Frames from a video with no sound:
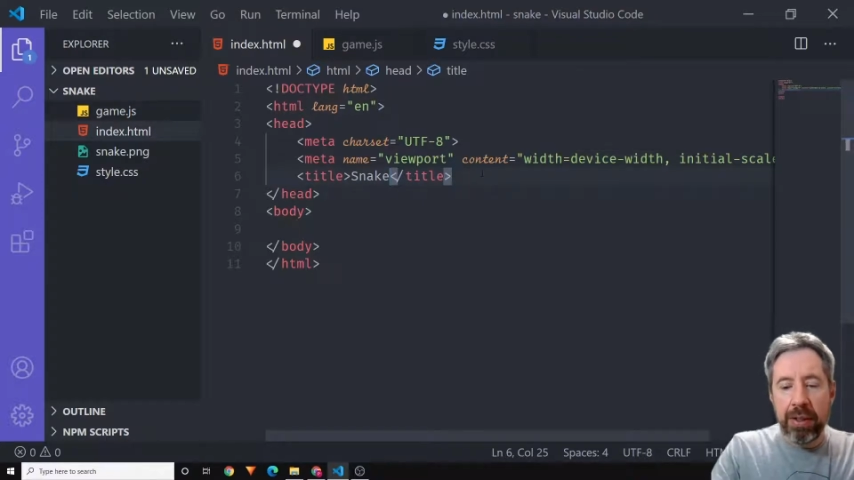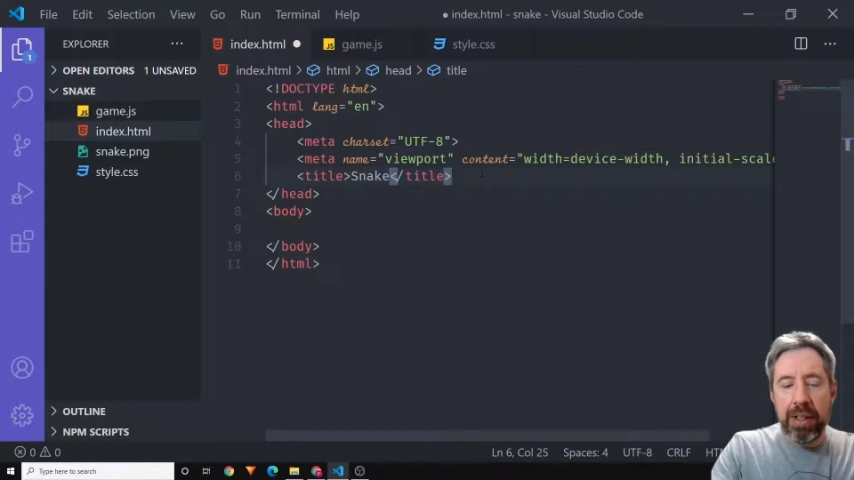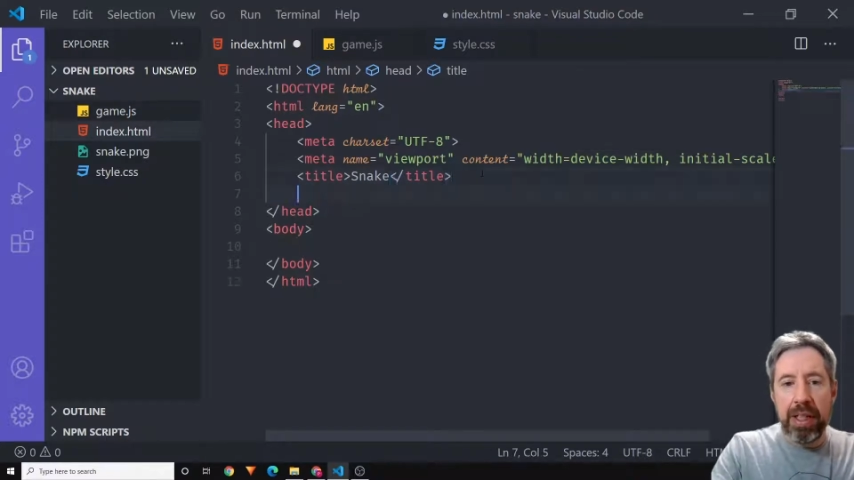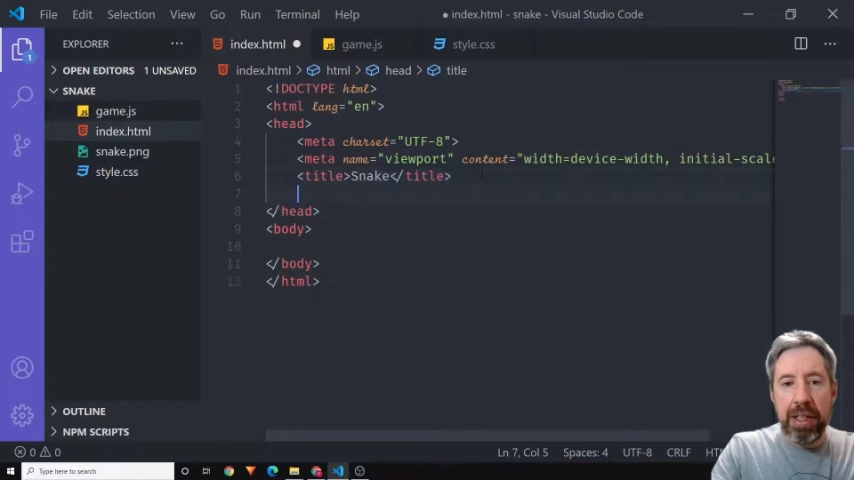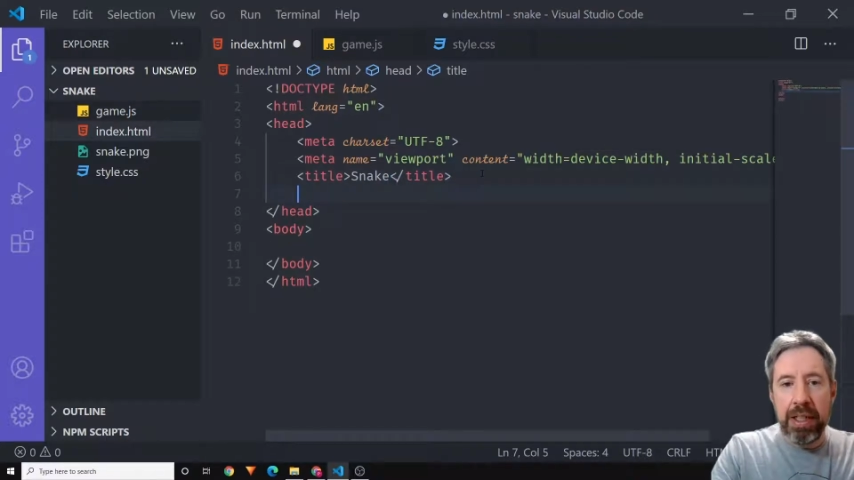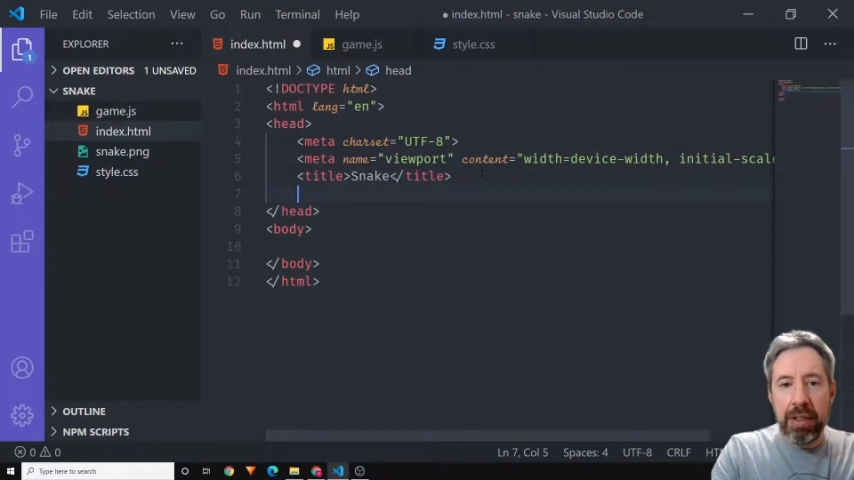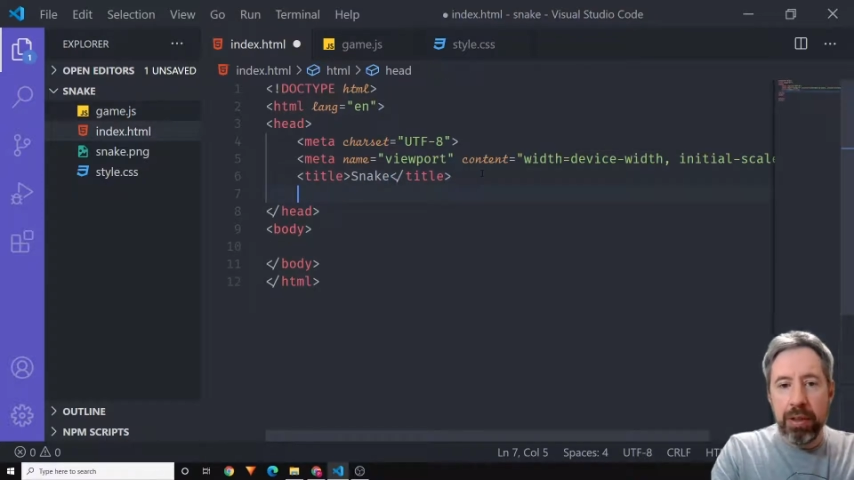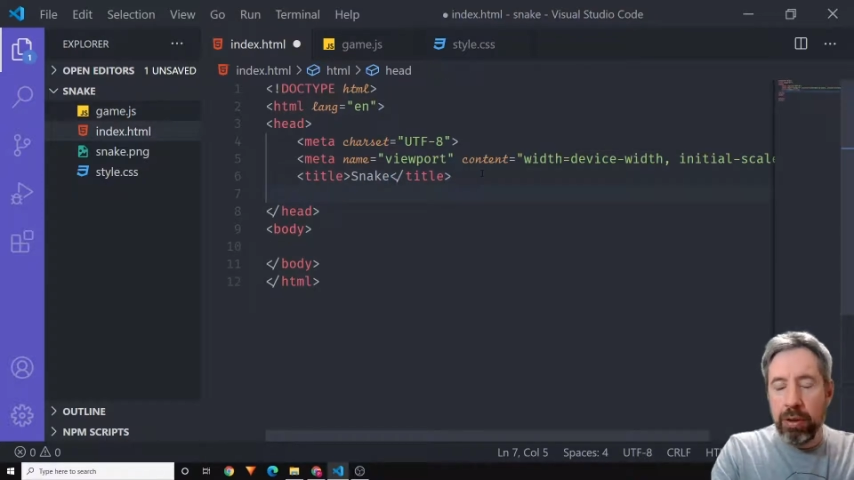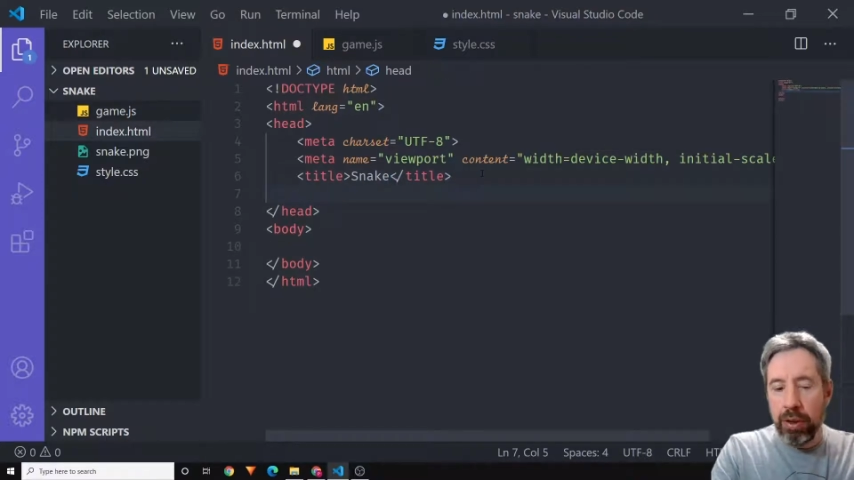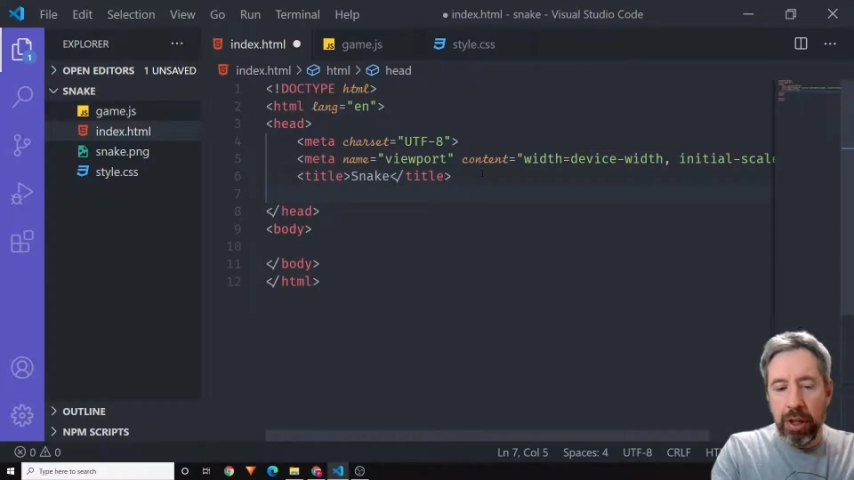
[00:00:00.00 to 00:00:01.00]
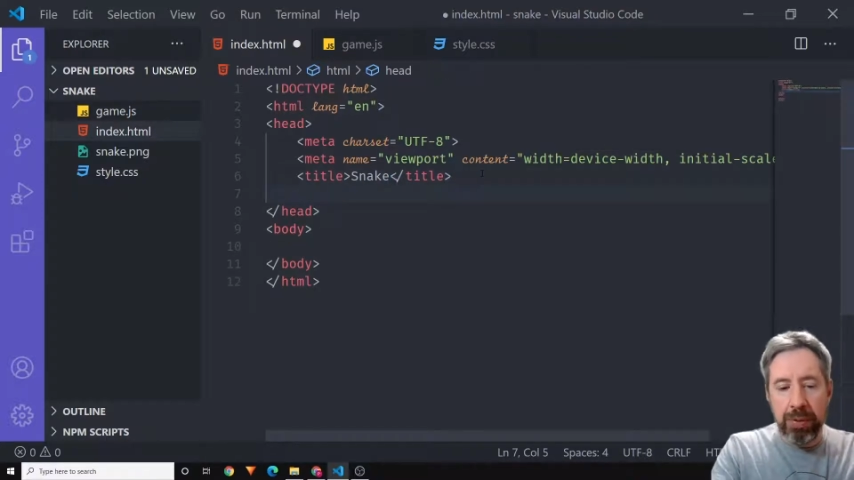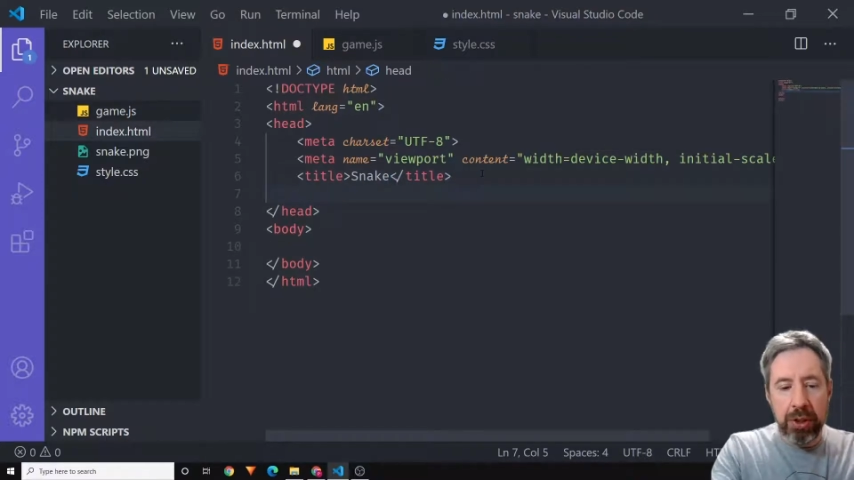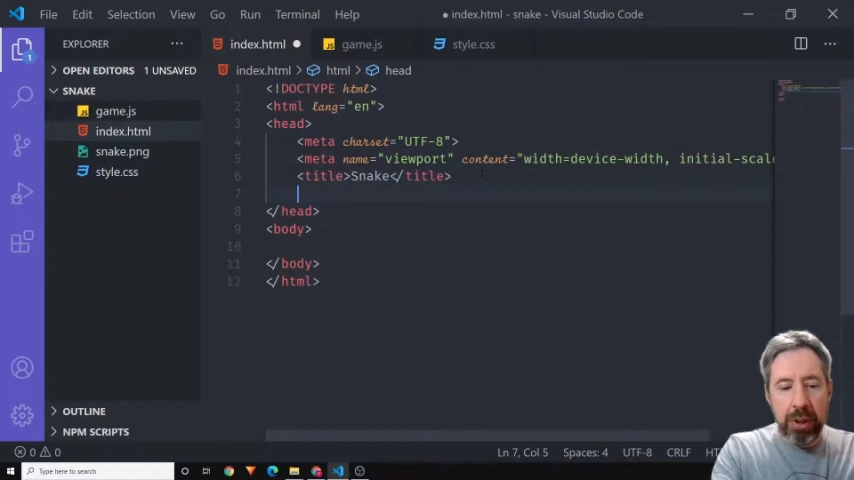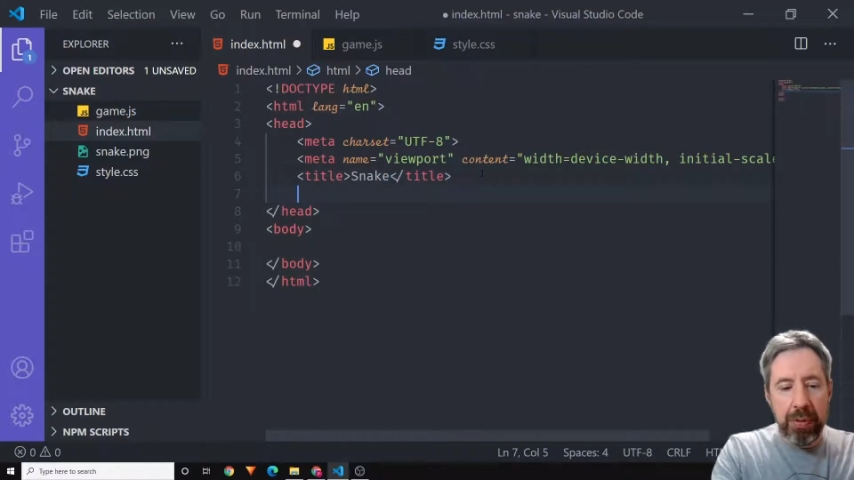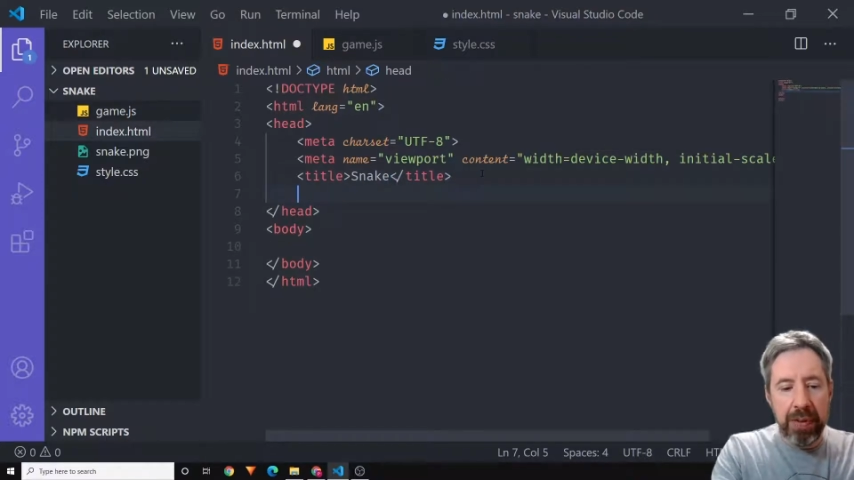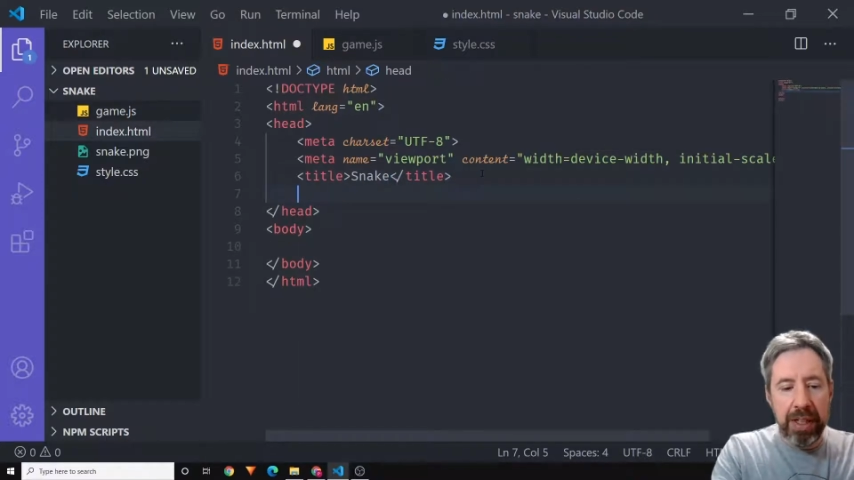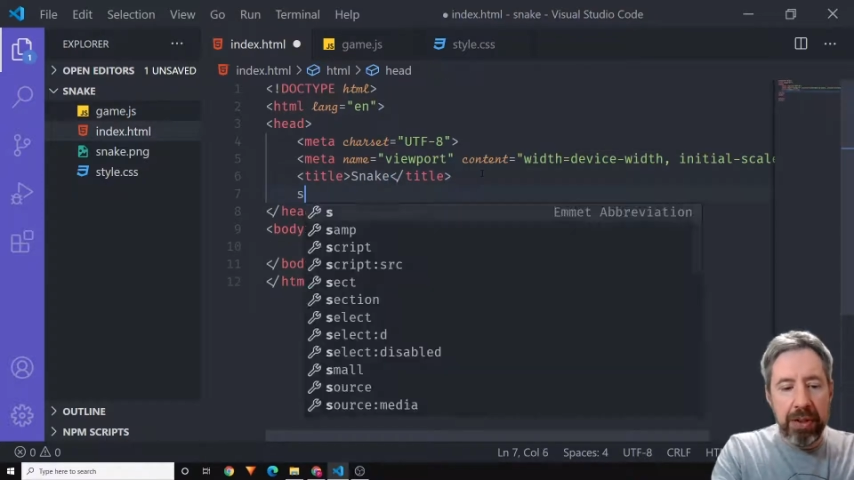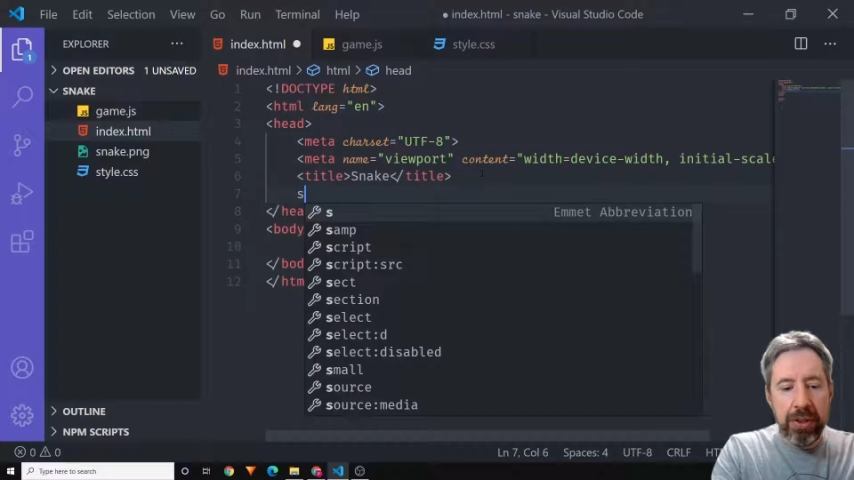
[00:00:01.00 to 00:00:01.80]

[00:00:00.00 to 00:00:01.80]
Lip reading: a JavaScript file.